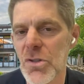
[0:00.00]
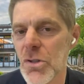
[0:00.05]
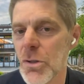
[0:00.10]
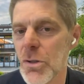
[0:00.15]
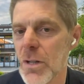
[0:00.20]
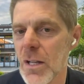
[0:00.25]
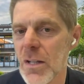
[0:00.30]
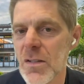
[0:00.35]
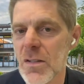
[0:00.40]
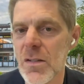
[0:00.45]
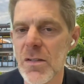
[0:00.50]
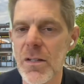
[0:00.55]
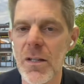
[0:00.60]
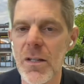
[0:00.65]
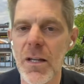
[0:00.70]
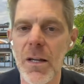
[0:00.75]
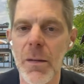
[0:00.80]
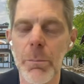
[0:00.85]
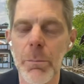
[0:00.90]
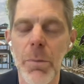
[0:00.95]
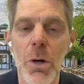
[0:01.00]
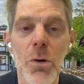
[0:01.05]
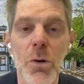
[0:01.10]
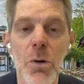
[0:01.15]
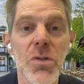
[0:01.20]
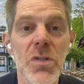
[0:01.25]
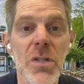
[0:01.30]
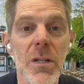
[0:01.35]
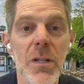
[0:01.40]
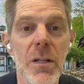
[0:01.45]
where students
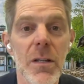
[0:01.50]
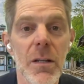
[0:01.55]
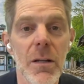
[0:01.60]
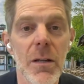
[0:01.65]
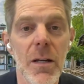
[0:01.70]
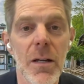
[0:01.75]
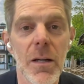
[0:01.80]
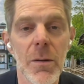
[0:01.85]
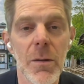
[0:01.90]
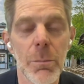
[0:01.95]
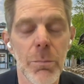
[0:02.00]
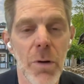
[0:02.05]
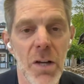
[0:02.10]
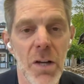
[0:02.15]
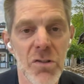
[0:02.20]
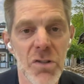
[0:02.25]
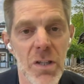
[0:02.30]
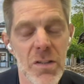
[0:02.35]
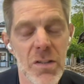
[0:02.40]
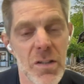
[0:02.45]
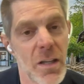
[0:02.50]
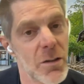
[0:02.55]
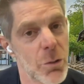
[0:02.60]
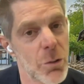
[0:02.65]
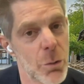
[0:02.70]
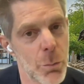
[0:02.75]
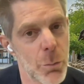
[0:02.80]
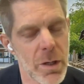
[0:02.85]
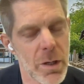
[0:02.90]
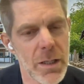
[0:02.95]
post
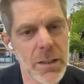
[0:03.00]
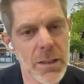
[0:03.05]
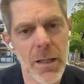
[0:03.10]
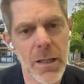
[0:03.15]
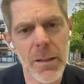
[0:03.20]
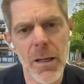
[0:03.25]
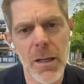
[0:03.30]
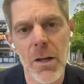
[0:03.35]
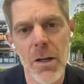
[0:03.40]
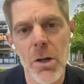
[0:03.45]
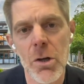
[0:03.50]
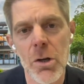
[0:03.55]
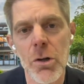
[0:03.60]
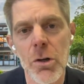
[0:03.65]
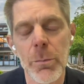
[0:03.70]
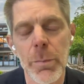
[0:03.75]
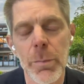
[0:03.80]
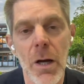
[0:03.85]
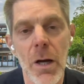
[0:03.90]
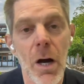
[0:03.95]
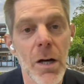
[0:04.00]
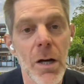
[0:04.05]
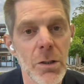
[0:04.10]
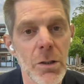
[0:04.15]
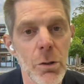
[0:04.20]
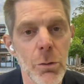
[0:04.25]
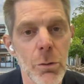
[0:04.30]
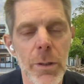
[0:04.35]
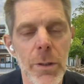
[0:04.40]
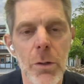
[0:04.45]
projects that they're working on. Could be
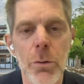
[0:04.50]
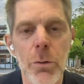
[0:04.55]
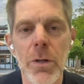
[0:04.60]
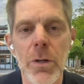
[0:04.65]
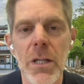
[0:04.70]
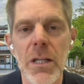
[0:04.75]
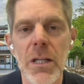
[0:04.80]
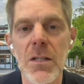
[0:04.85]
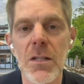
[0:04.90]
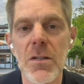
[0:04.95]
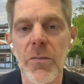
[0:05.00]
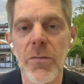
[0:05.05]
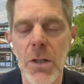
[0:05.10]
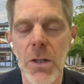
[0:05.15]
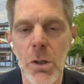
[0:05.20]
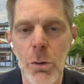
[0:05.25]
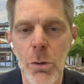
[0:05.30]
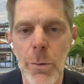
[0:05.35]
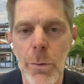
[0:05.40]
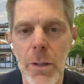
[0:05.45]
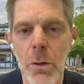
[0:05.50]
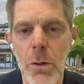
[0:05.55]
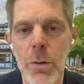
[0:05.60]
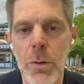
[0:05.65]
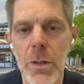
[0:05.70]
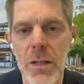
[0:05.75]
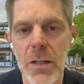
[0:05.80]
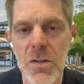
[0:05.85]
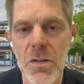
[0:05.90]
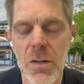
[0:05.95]
audio recordings, video
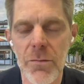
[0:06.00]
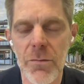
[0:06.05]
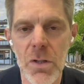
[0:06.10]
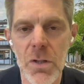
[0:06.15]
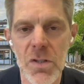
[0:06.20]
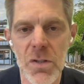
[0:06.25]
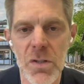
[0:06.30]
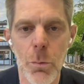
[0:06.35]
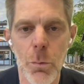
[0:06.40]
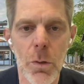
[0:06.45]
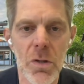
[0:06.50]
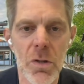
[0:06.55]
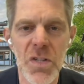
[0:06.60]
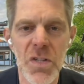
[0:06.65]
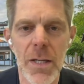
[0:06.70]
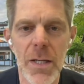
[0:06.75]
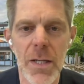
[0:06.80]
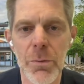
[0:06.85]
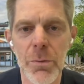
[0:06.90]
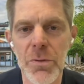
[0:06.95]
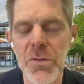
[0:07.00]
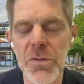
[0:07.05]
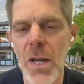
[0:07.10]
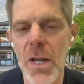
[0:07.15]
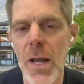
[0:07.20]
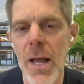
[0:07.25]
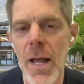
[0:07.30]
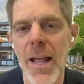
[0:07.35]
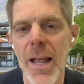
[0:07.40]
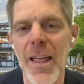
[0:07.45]
recordings of recent work
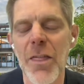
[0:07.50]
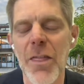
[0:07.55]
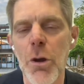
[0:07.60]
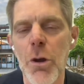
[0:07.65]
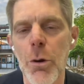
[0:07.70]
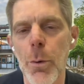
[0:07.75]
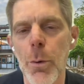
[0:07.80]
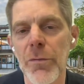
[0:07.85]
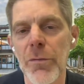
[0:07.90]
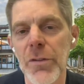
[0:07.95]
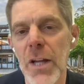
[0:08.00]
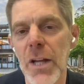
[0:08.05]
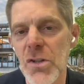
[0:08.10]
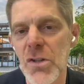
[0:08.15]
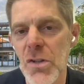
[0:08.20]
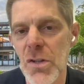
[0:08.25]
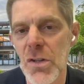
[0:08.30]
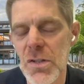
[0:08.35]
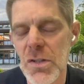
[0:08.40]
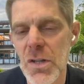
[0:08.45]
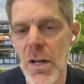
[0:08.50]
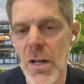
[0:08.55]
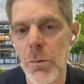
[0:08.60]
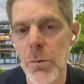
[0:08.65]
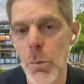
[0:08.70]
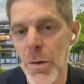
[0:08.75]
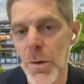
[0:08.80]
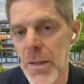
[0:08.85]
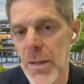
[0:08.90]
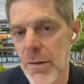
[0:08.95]
samples, their
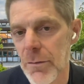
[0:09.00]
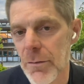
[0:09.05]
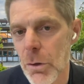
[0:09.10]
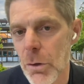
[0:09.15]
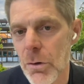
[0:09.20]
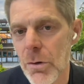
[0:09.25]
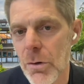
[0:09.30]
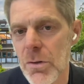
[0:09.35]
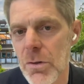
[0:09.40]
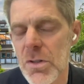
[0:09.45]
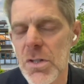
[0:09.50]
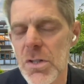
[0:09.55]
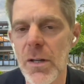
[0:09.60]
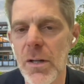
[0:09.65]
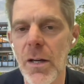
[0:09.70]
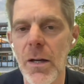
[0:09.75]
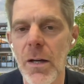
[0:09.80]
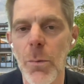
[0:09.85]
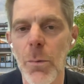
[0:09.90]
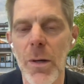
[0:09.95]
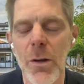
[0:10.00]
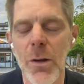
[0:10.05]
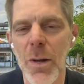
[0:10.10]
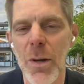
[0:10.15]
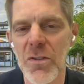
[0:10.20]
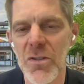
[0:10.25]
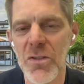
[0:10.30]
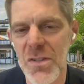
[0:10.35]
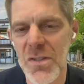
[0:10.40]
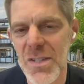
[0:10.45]
reflections on what they've learned,
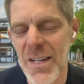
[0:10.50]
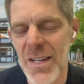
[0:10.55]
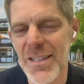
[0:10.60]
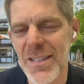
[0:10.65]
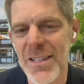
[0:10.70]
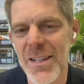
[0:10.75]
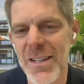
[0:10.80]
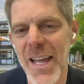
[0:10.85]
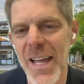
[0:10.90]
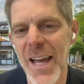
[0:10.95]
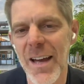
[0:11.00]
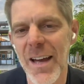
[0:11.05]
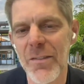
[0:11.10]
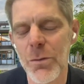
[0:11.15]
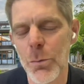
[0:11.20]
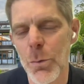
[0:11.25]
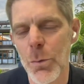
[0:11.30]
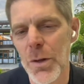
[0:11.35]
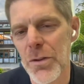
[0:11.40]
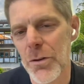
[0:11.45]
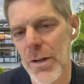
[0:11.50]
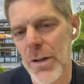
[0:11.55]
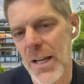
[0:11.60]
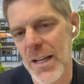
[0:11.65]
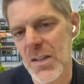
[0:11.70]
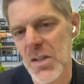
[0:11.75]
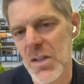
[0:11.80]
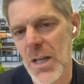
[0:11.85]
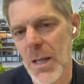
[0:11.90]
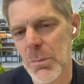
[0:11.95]
what questions they still have, and
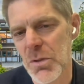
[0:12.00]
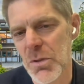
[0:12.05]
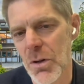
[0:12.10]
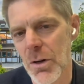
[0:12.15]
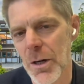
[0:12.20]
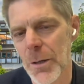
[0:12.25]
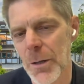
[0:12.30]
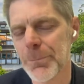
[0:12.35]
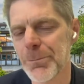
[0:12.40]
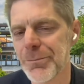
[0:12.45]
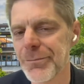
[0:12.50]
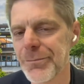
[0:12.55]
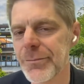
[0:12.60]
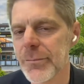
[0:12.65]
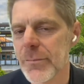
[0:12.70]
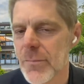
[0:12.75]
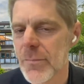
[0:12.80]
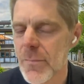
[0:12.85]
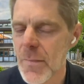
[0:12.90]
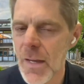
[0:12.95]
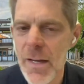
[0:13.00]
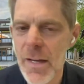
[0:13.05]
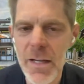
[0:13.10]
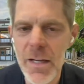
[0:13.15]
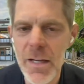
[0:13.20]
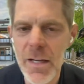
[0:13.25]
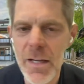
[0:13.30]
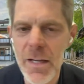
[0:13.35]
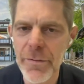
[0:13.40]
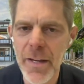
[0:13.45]
what their next steps are.
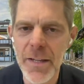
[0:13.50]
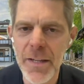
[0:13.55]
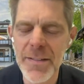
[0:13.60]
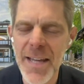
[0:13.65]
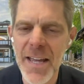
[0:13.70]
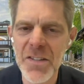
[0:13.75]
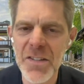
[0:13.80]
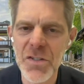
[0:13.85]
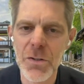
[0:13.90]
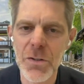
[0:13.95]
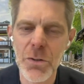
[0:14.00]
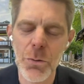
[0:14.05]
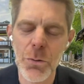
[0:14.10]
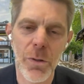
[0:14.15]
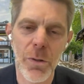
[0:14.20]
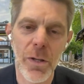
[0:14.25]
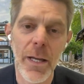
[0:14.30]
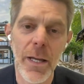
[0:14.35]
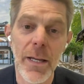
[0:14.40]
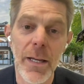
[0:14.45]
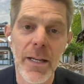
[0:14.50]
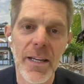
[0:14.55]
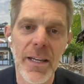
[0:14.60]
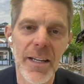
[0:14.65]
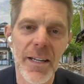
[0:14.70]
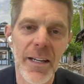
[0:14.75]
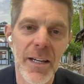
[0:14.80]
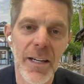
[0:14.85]
And it's a fantastic tool